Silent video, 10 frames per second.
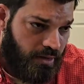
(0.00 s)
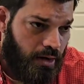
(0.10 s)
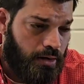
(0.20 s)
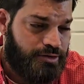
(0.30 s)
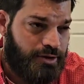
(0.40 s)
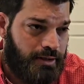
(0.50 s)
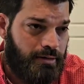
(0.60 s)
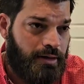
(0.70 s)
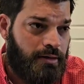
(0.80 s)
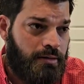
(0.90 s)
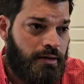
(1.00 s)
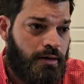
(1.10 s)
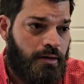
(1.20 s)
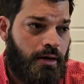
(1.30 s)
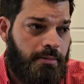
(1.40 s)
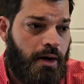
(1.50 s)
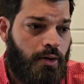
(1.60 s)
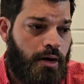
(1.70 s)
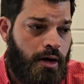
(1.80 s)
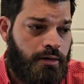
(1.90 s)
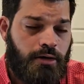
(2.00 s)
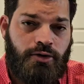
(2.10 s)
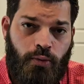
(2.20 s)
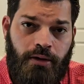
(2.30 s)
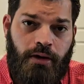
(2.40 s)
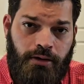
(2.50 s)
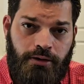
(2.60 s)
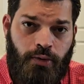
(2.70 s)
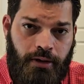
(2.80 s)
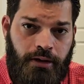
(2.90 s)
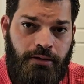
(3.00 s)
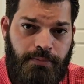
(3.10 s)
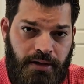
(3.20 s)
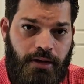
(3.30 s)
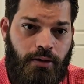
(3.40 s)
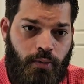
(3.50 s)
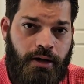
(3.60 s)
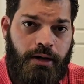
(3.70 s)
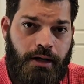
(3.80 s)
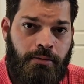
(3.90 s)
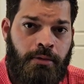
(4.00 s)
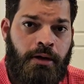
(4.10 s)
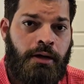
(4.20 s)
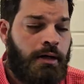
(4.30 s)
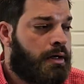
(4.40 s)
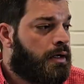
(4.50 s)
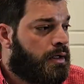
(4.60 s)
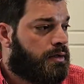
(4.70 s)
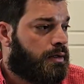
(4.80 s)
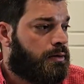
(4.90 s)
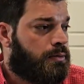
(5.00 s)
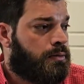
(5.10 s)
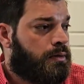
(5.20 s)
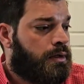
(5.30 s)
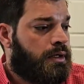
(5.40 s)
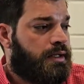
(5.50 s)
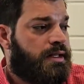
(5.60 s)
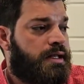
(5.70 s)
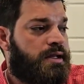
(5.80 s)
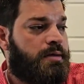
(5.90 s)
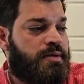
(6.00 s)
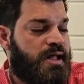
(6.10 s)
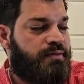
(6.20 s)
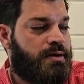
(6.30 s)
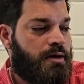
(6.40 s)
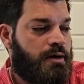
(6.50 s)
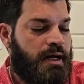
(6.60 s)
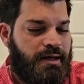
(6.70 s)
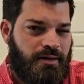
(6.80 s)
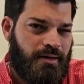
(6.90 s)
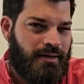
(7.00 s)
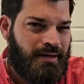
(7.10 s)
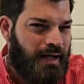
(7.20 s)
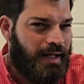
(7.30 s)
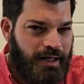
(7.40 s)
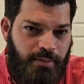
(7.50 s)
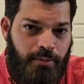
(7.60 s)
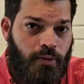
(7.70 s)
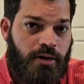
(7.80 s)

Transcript: are generally about 100 to 120, depending on where you get them. So these M7 Duralights are a tiny bit more